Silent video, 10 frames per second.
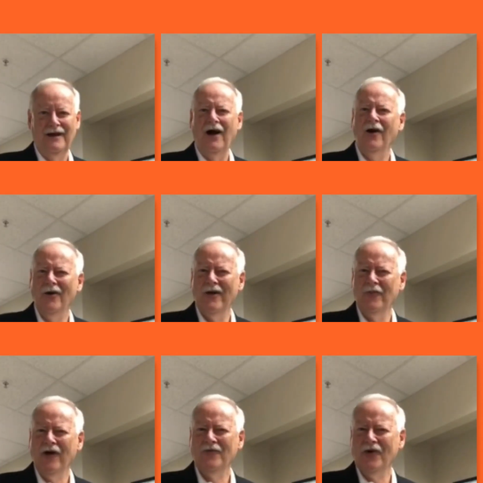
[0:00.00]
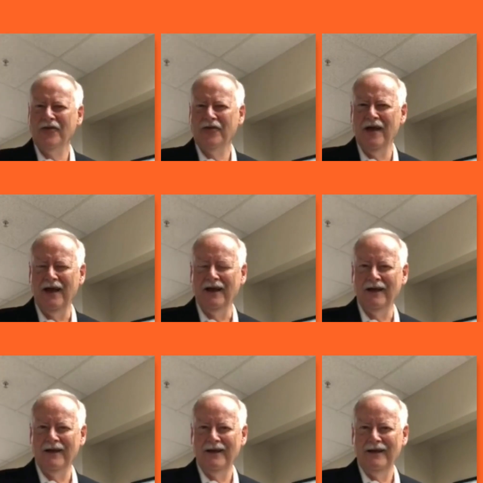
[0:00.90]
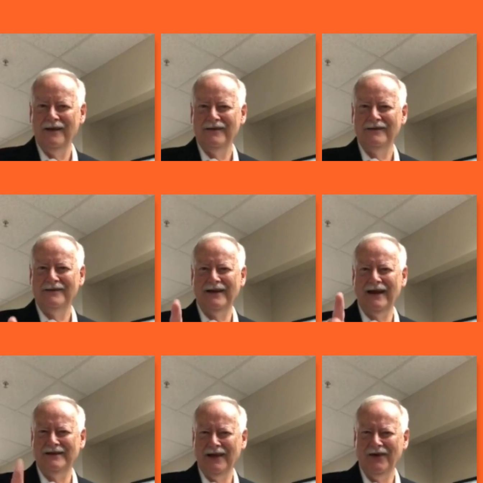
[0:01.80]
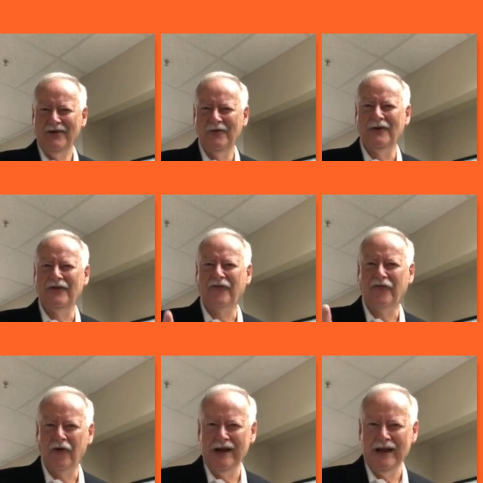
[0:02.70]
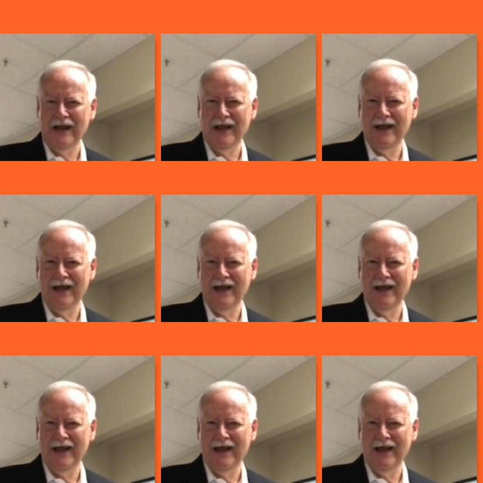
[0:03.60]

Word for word: Oh, and one more thing. Did I tell you it was free?